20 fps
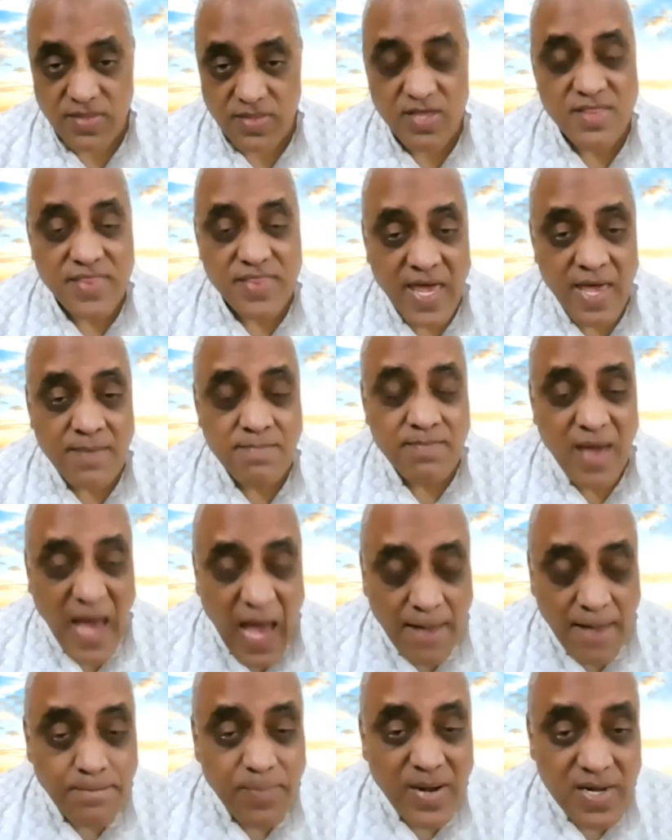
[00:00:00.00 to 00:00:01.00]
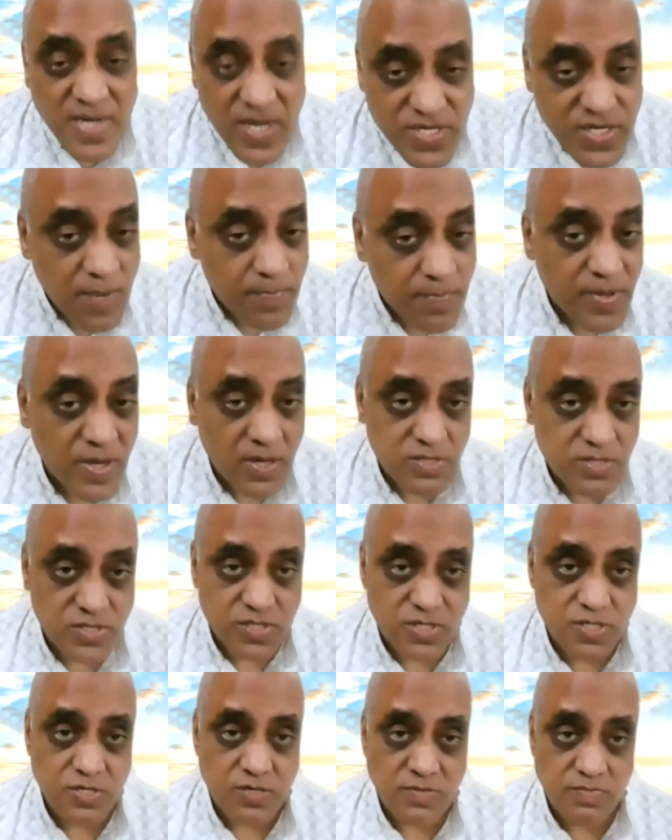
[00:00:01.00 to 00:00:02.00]
The name apple
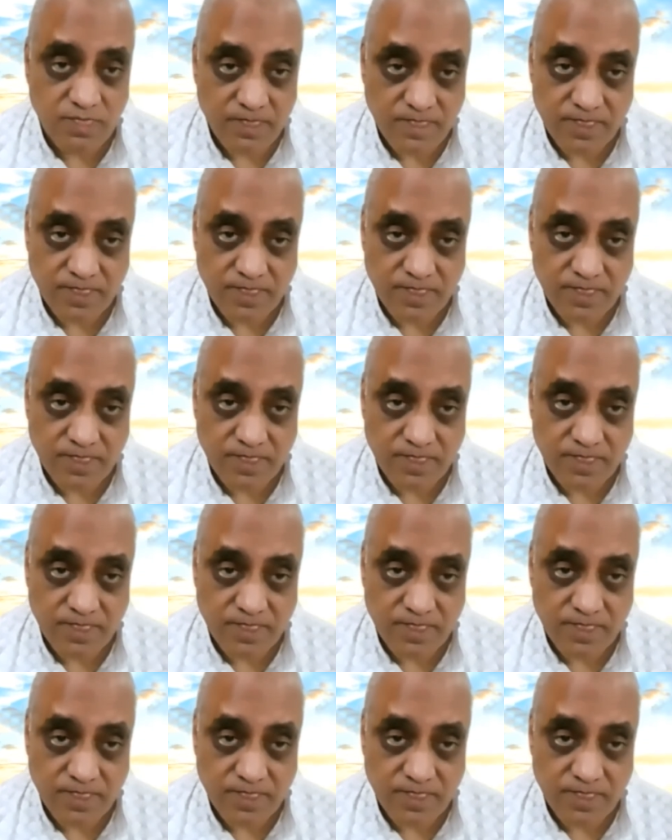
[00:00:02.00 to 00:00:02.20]
disappears.